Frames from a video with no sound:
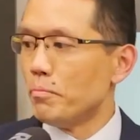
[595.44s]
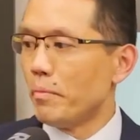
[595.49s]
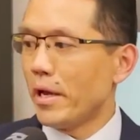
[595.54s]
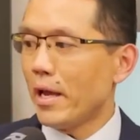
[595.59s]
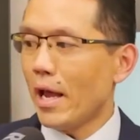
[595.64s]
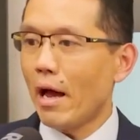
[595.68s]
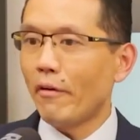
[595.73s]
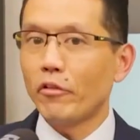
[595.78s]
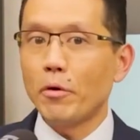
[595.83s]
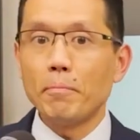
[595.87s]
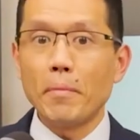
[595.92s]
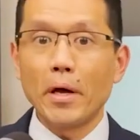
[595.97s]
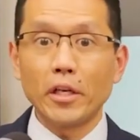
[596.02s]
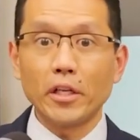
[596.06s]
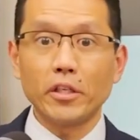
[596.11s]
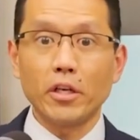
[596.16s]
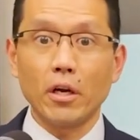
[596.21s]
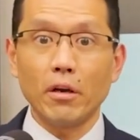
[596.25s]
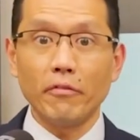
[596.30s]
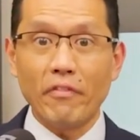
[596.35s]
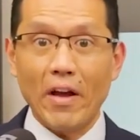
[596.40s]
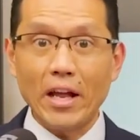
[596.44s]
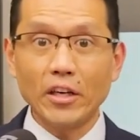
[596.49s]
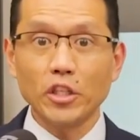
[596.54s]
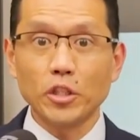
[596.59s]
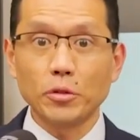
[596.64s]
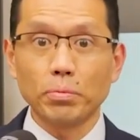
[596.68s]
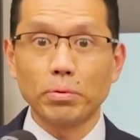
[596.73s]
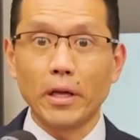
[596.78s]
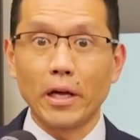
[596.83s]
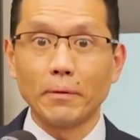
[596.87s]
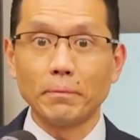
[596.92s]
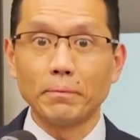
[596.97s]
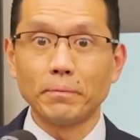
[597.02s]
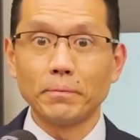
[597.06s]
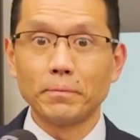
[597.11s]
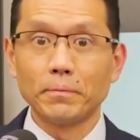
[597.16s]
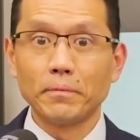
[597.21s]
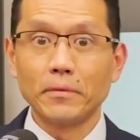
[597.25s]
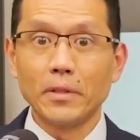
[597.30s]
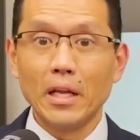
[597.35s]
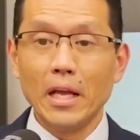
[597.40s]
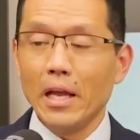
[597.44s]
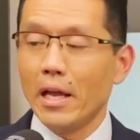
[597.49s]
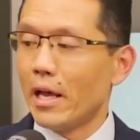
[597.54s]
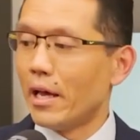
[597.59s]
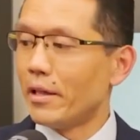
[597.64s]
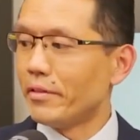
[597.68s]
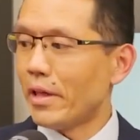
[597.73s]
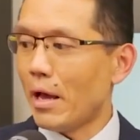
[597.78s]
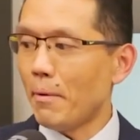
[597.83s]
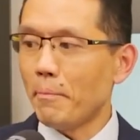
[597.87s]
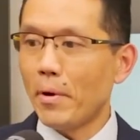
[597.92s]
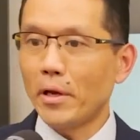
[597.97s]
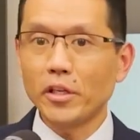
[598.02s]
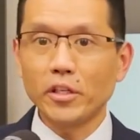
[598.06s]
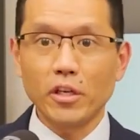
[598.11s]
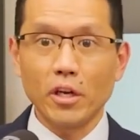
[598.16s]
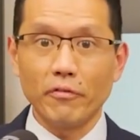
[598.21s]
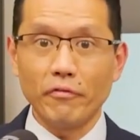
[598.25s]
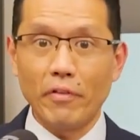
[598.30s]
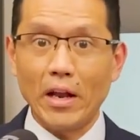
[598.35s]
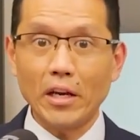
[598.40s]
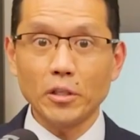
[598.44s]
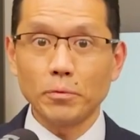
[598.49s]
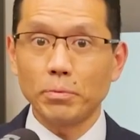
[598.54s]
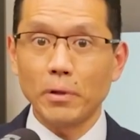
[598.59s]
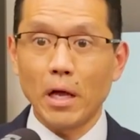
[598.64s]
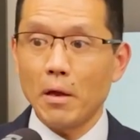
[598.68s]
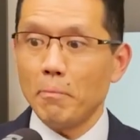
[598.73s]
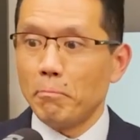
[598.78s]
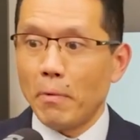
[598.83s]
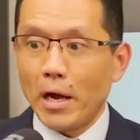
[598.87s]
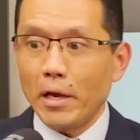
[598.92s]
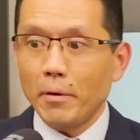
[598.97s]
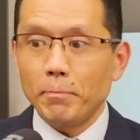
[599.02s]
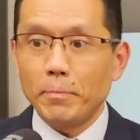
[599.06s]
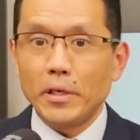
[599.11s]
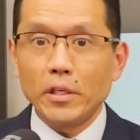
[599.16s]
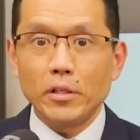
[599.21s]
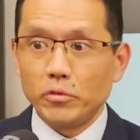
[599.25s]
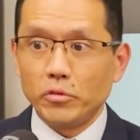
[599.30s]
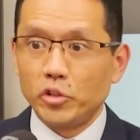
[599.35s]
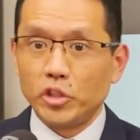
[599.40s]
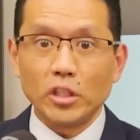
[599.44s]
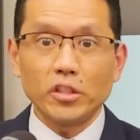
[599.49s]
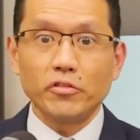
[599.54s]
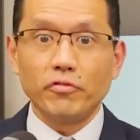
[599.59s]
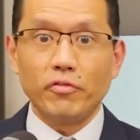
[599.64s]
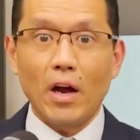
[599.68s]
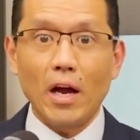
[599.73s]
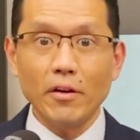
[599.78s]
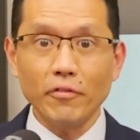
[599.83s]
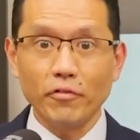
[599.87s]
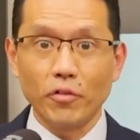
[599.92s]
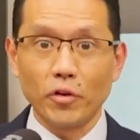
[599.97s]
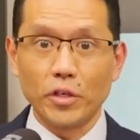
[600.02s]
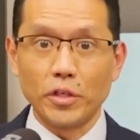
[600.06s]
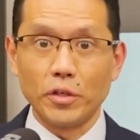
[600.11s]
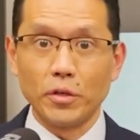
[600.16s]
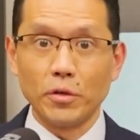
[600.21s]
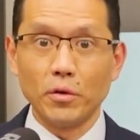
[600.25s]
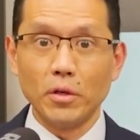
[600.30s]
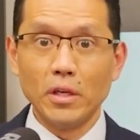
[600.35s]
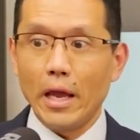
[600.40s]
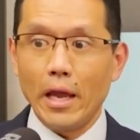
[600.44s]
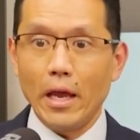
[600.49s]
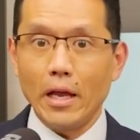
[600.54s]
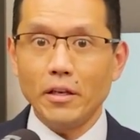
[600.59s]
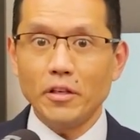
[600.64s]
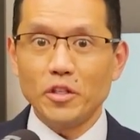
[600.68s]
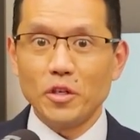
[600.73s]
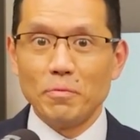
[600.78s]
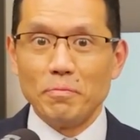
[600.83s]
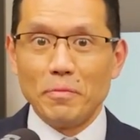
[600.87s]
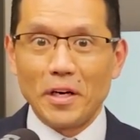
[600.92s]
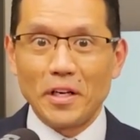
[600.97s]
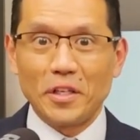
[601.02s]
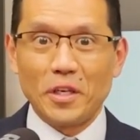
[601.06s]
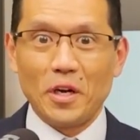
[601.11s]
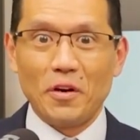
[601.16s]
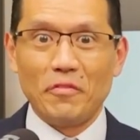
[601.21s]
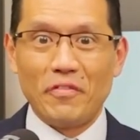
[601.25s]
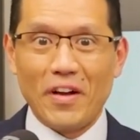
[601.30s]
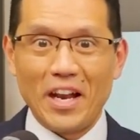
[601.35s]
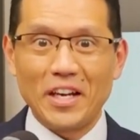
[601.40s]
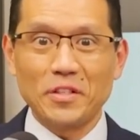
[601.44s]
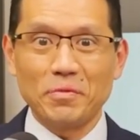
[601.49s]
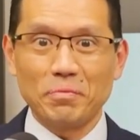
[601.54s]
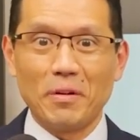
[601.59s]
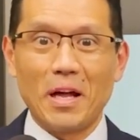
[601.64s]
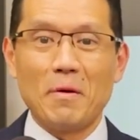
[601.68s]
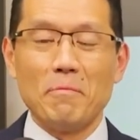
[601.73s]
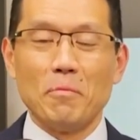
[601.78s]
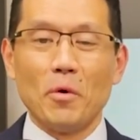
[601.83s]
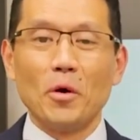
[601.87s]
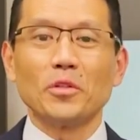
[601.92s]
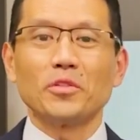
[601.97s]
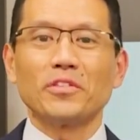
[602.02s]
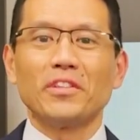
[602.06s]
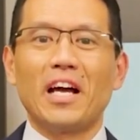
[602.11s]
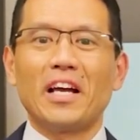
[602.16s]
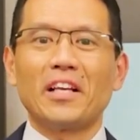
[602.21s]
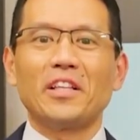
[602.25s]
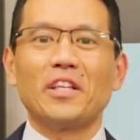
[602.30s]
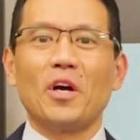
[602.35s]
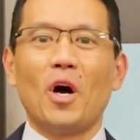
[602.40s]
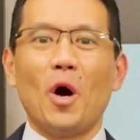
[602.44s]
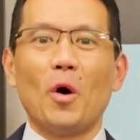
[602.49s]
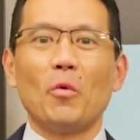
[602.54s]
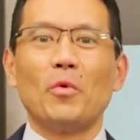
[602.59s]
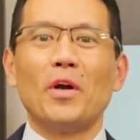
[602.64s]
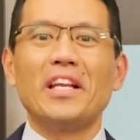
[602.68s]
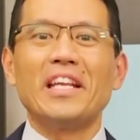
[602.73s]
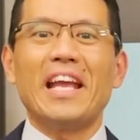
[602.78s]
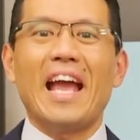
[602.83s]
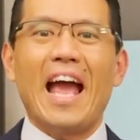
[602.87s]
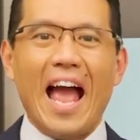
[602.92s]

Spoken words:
may have a Medicare Advantage plan. And that Medicare Advantage plan might be just fine for you. And your Medicare Advantage plan most likely already